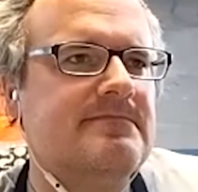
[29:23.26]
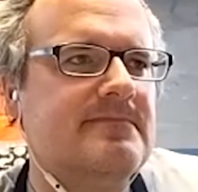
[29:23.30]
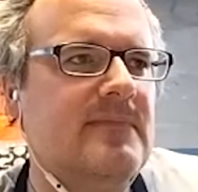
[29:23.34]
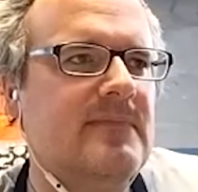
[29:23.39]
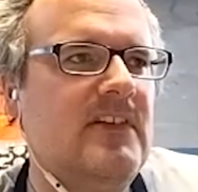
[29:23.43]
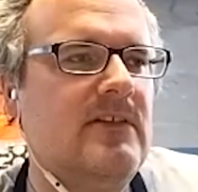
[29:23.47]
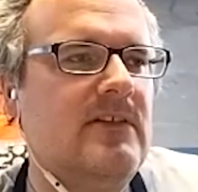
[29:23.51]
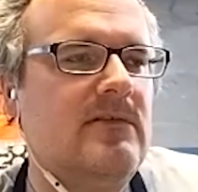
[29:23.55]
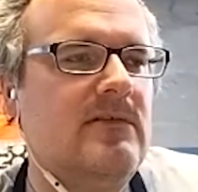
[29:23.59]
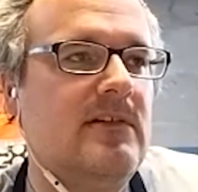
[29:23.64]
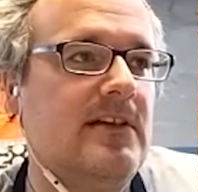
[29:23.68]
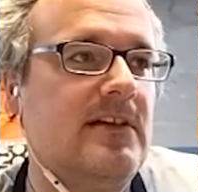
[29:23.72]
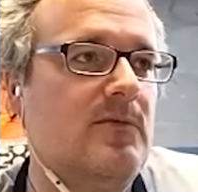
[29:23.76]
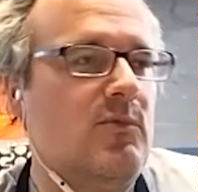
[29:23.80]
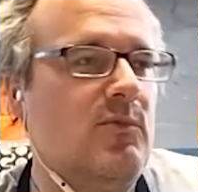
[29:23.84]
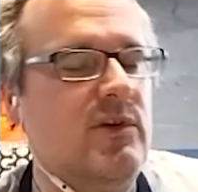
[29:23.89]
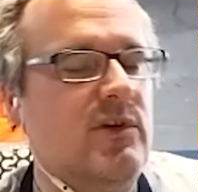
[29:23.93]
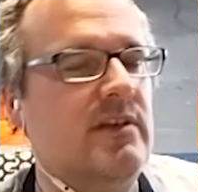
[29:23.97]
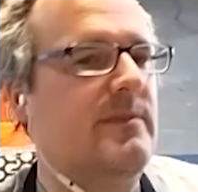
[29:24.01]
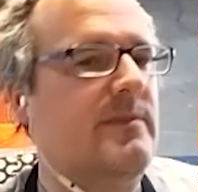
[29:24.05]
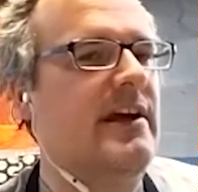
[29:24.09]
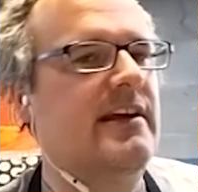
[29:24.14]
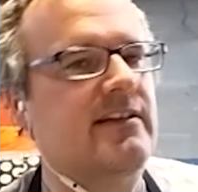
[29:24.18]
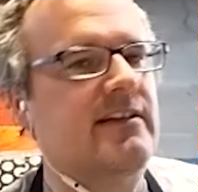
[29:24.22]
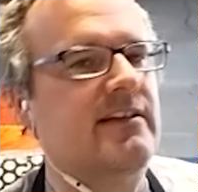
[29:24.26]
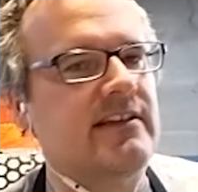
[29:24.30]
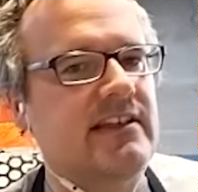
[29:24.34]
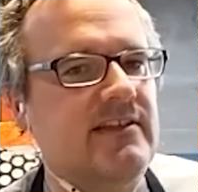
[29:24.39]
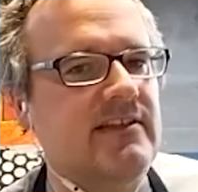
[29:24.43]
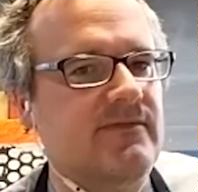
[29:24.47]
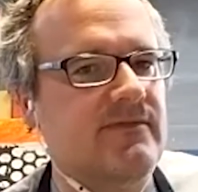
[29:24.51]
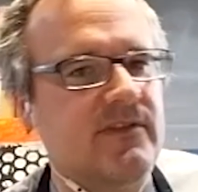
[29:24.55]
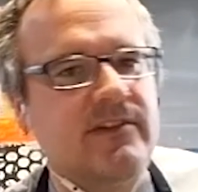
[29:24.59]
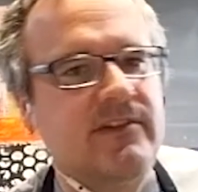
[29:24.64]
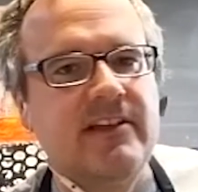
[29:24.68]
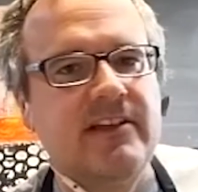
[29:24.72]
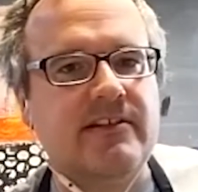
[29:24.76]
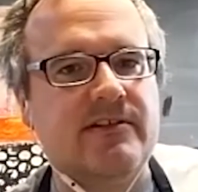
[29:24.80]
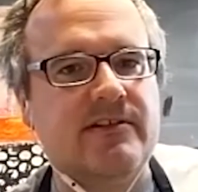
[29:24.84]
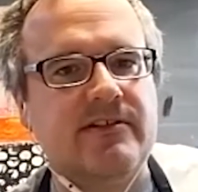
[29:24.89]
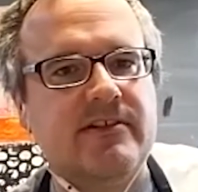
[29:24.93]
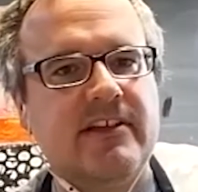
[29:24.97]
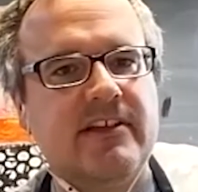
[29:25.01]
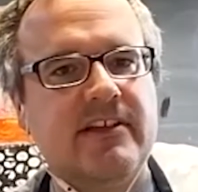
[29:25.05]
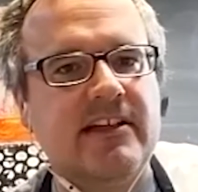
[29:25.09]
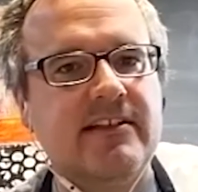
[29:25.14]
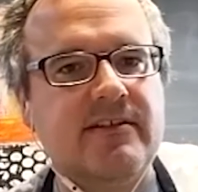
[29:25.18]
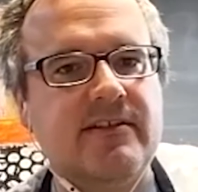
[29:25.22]
you know like what am I going to eat for dinner
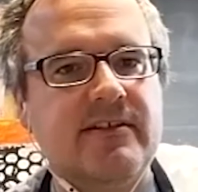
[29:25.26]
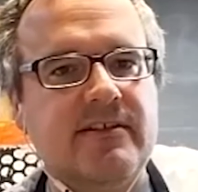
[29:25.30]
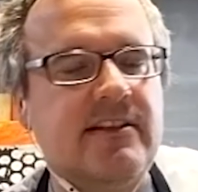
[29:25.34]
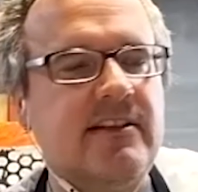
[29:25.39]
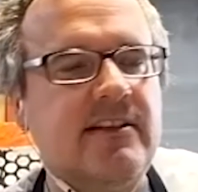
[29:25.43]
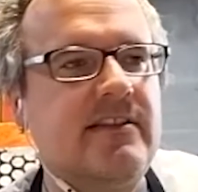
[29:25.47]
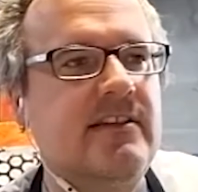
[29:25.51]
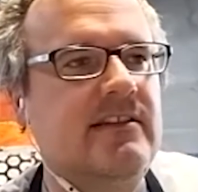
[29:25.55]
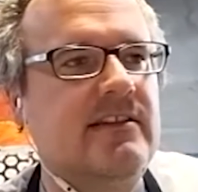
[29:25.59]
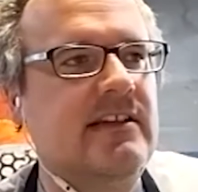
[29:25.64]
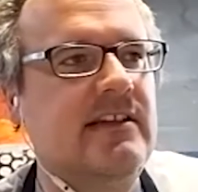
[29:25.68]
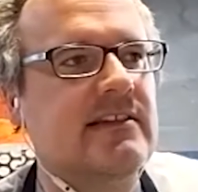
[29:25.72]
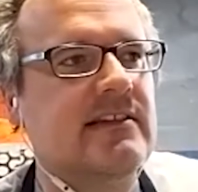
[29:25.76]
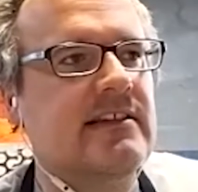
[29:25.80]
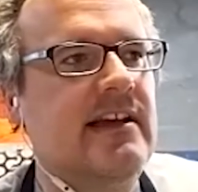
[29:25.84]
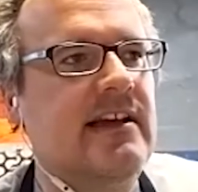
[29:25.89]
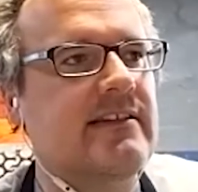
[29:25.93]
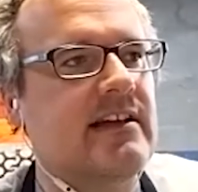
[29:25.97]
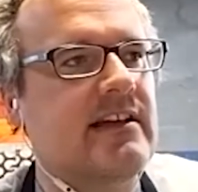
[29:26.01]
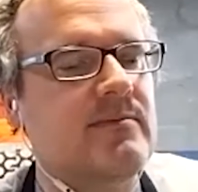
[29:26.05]
tonight or anything like that.